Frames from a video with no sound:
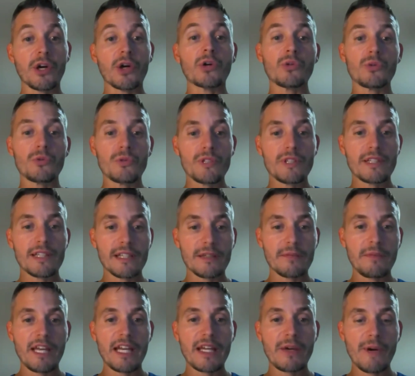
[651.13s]
tones
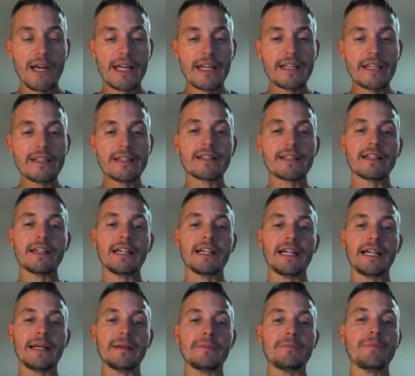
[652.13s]
in many ways.
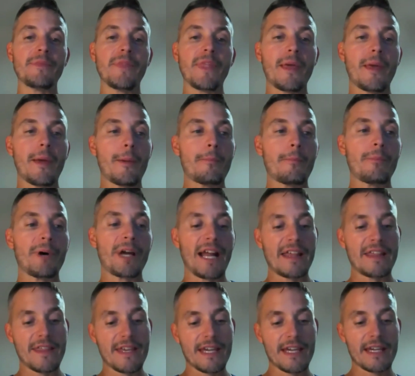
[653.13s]

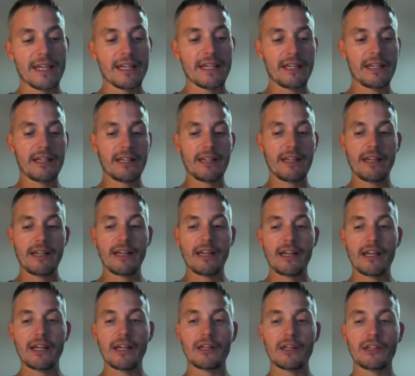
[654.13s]
I think,
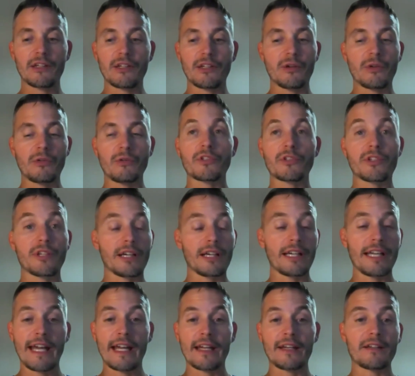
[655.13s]

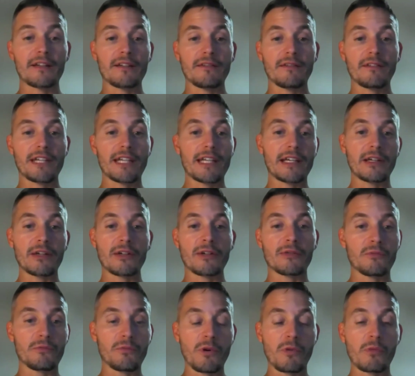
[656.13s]
again,
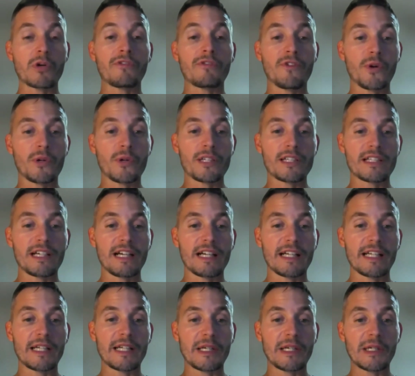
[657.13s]
here, what we're focused
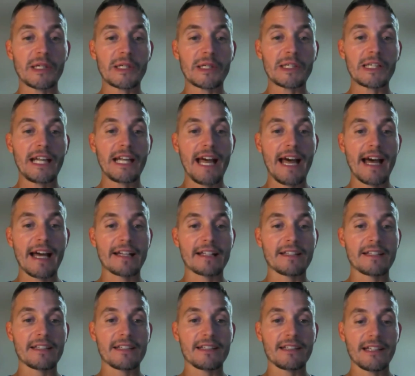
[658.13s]
on here
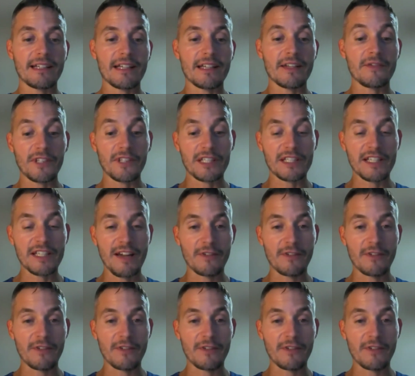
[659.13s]
at the